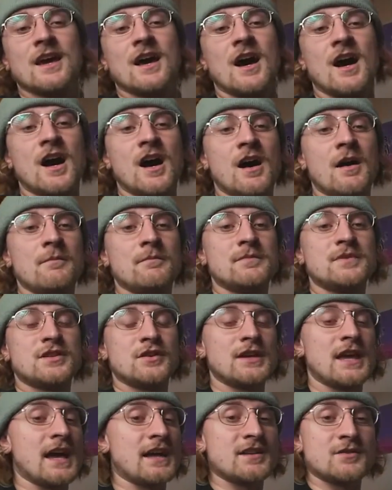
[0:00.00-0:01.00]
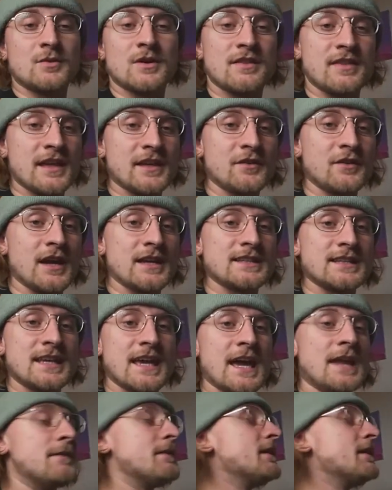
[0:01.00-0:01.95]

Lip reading: So yeah, I just want to thank you guys again.